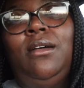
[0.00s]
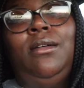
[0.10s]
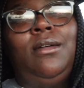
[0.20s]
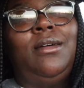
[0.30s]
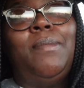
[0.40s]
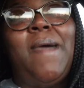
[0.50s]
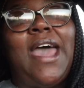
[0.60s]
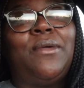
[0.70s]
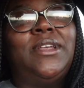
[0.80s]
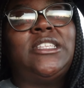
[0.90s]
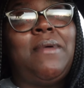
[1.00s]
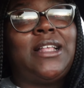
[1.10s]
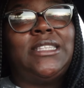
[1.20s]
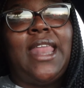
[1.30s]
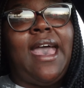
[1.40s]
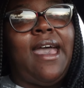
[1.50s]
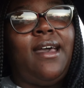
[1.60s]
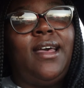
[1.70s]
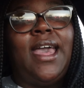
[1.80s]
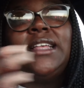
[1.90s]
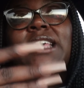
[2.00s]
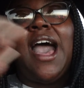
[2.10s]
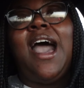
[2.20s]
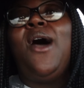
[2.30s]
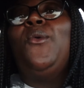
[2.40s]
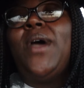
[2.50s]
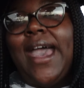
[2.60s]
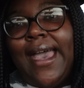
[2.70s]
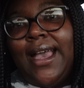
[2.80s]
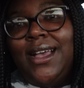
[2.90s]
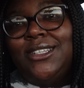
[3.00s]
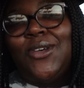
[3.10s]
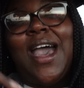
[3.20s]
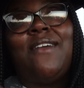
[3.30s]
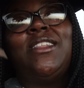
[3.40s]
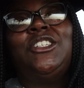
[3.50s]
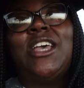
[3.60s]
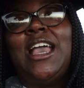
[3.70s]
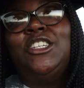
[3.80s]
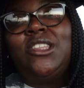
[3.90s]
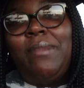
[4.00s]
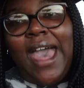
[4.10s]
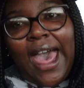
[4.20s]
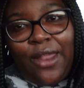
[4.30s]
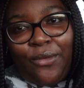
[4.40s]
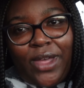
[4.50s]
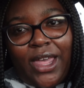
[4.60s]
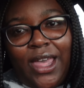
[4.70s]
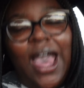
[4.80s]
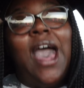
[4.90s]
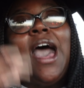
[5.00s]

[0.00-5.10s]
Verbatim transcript: battery is about to die as always so i have to change the battery